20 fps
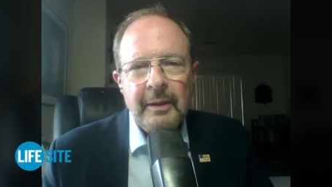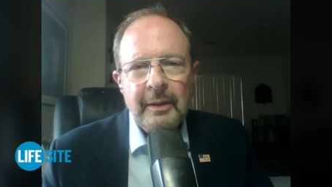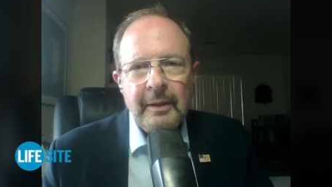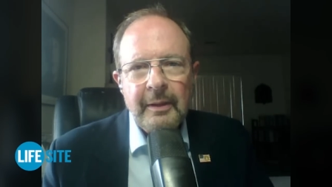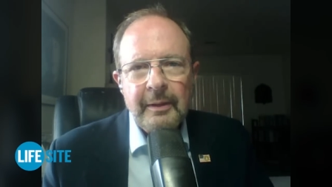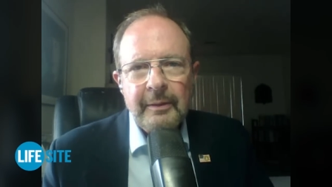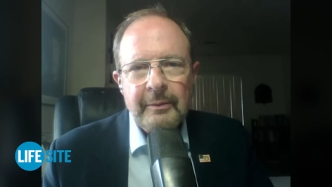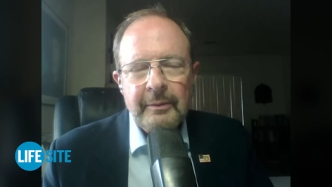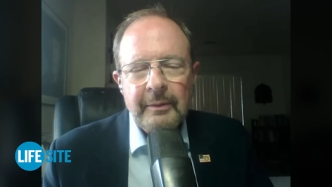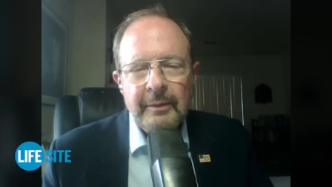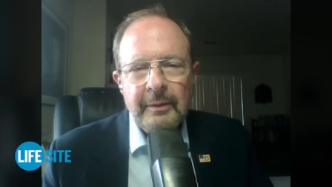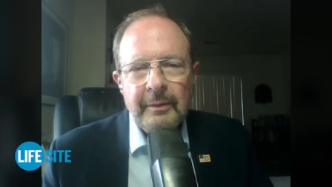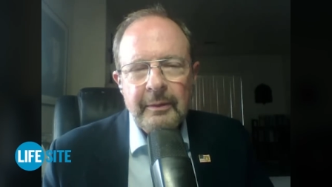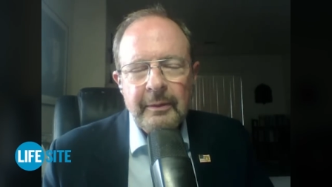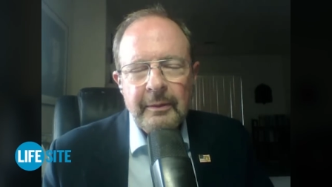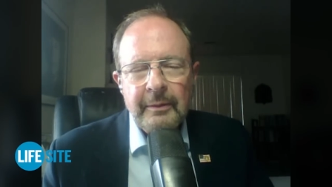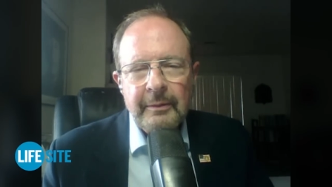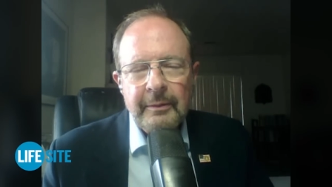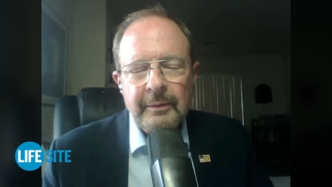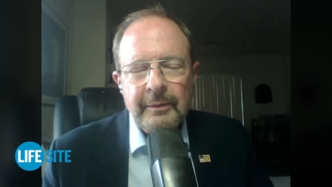a
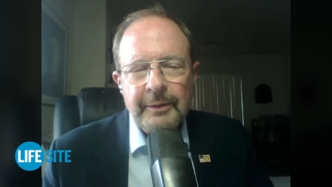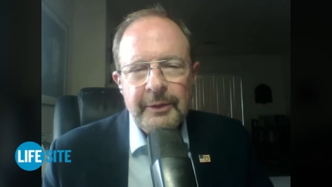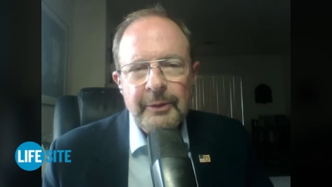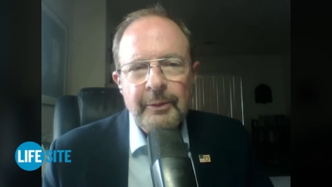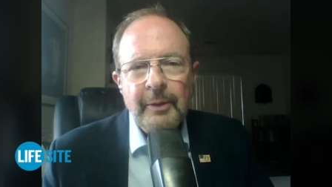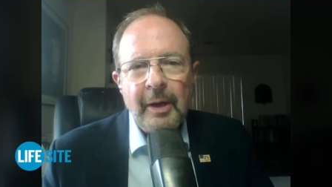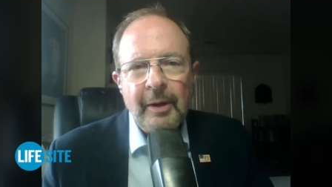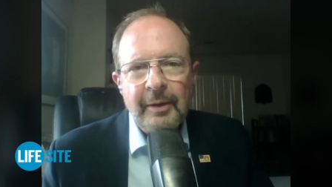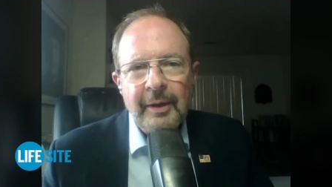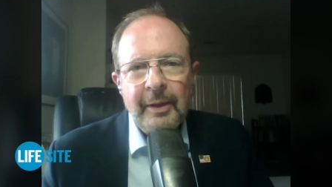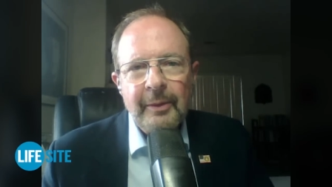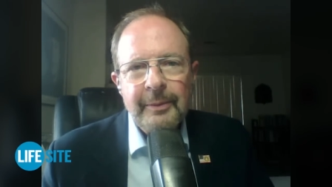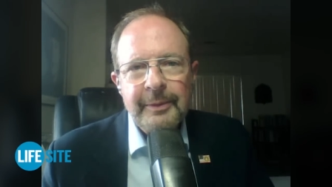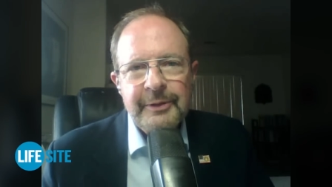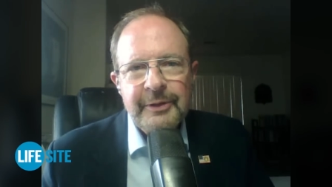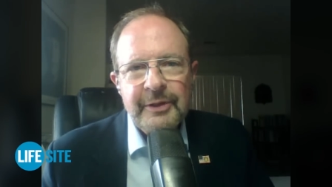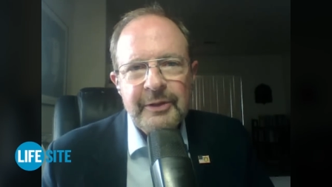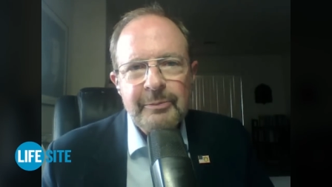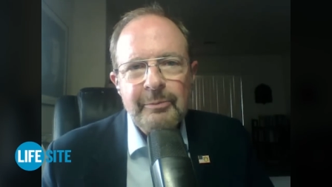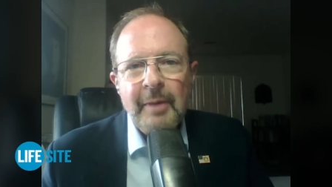URL,
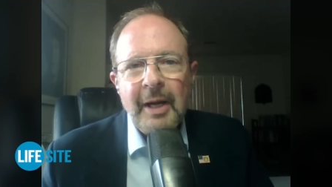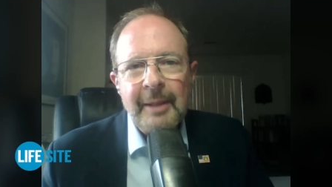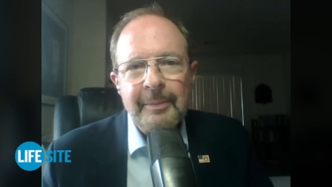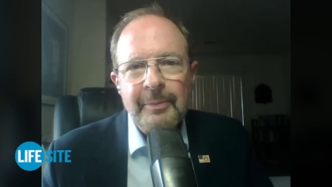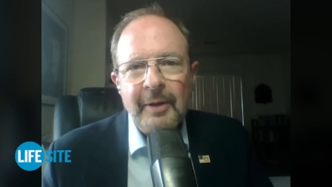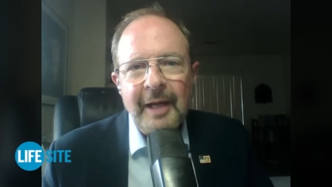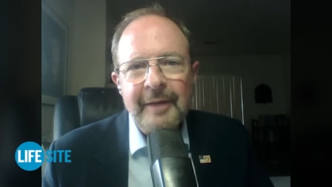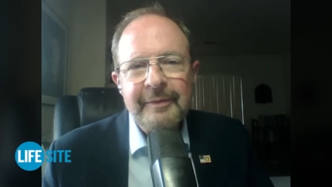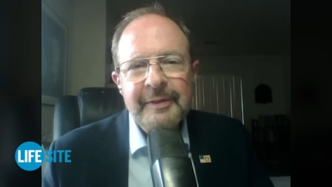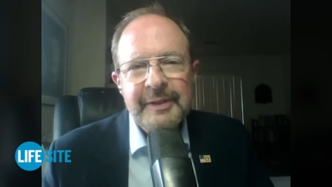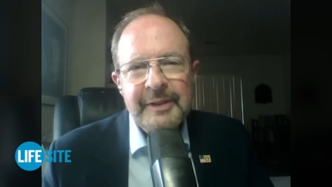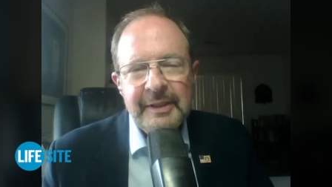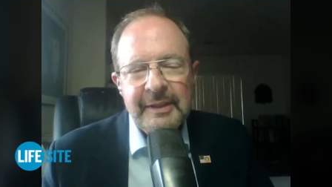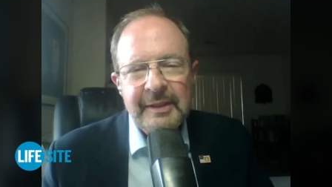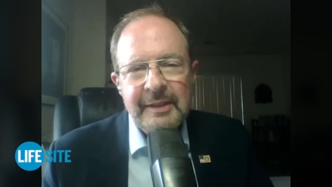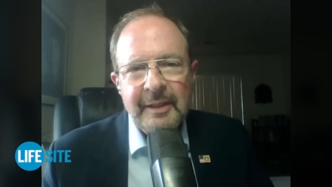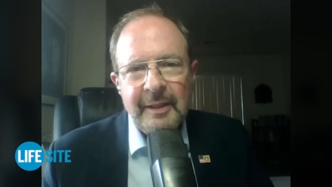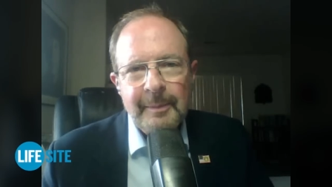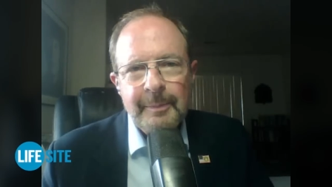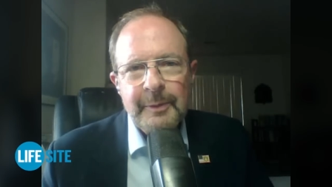which is
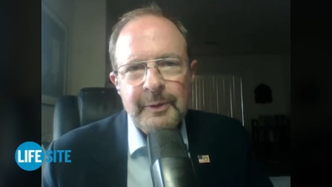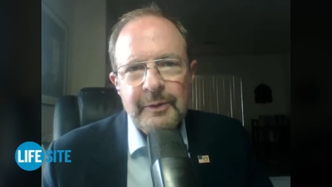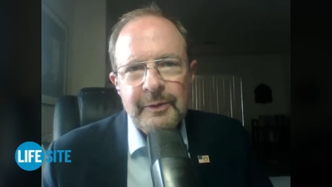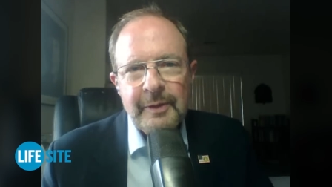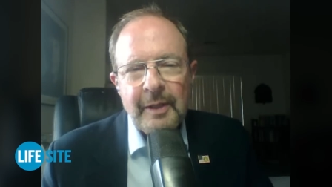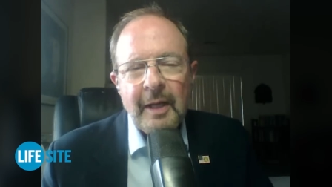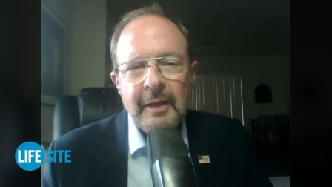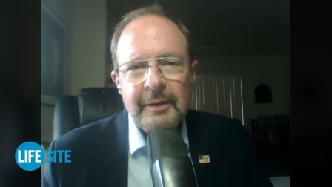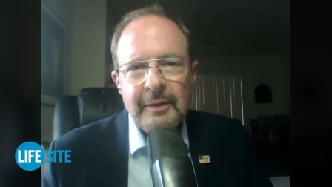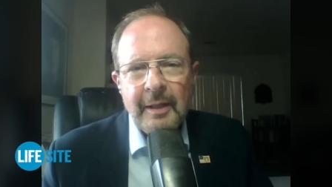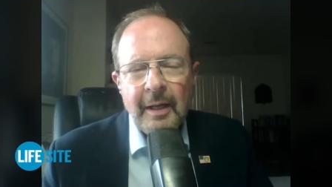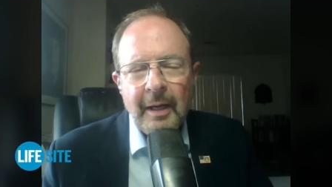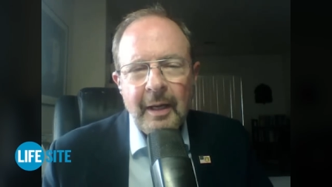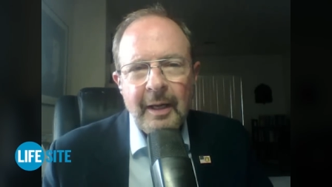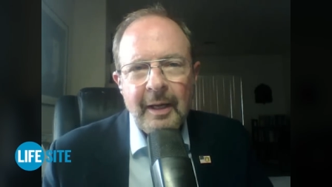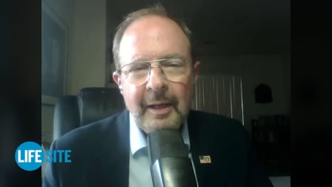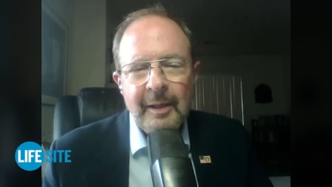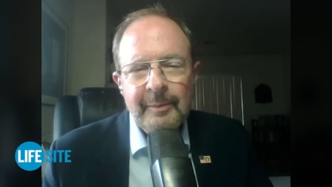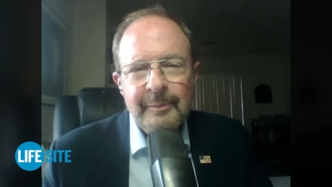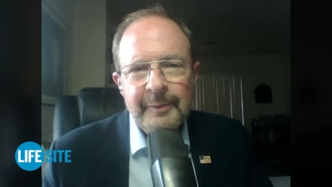
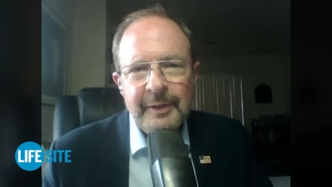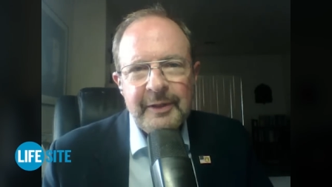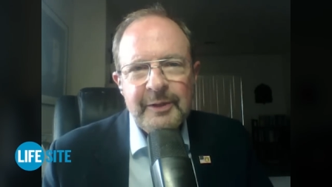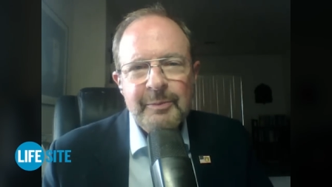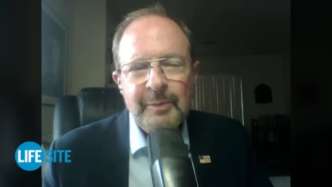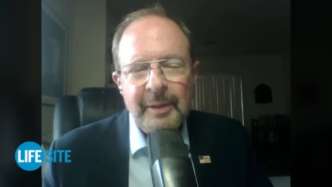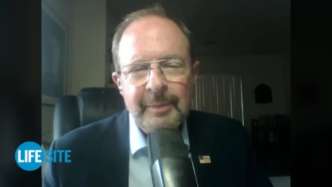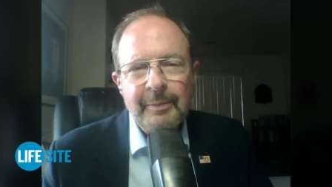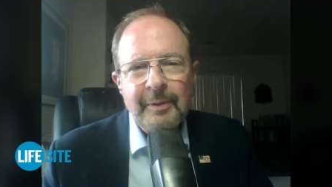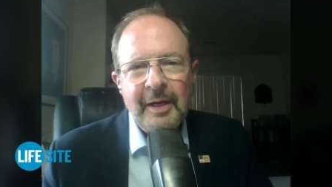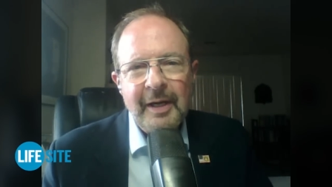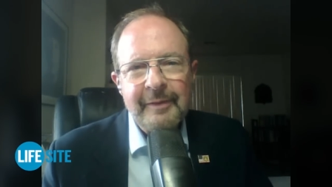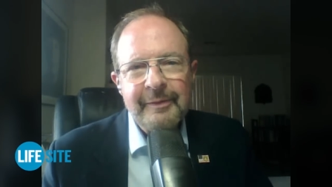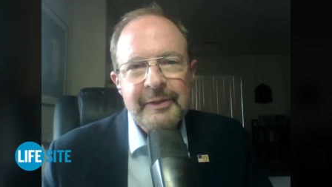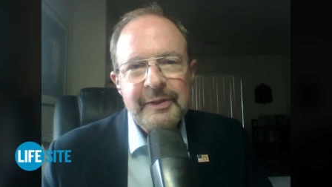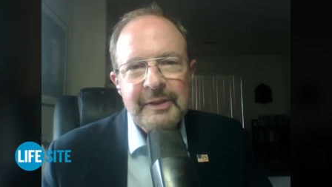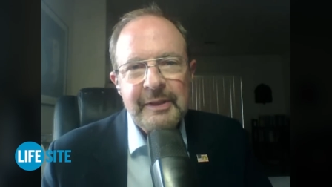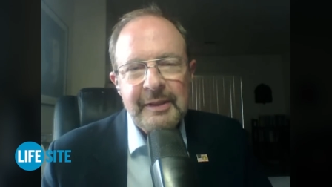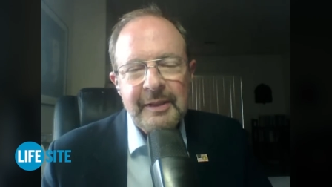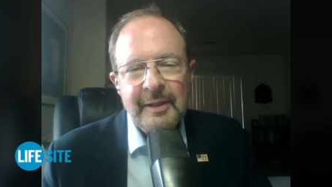myprivacytips.com, that's
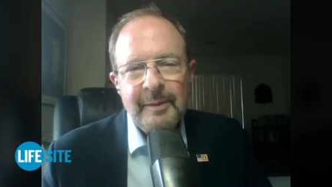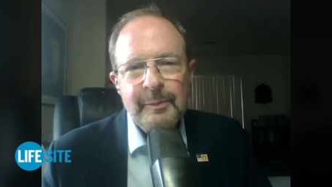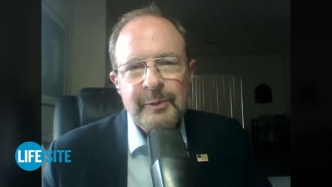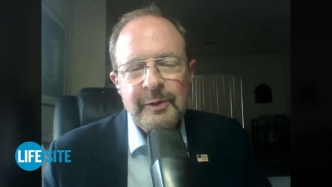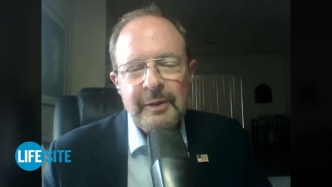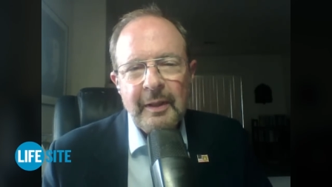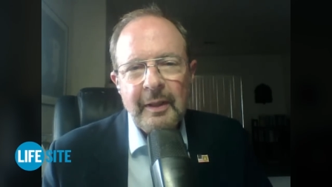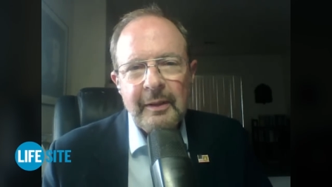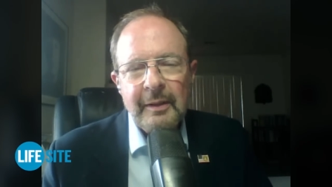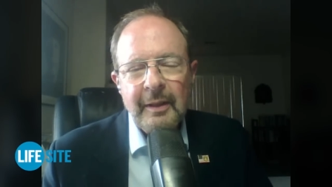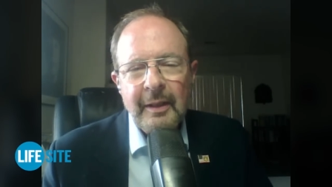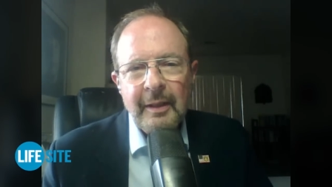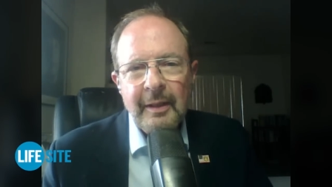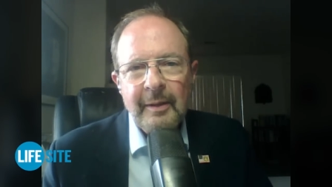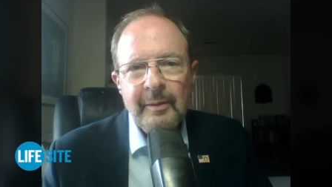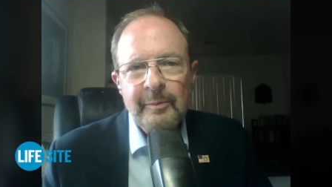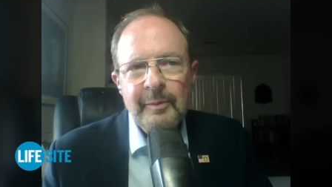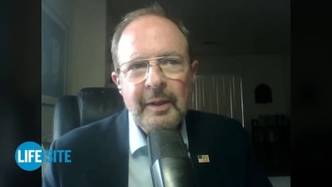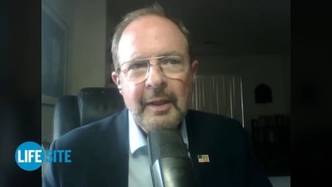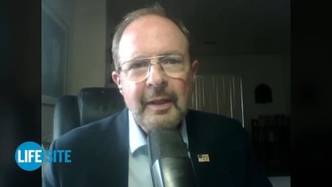
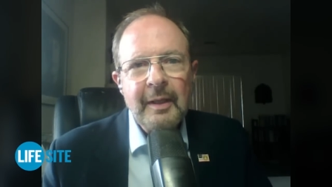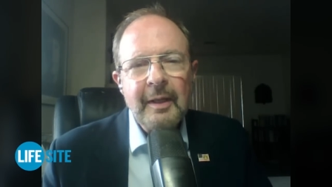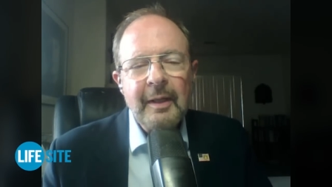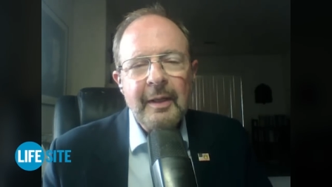myprivacytips.com,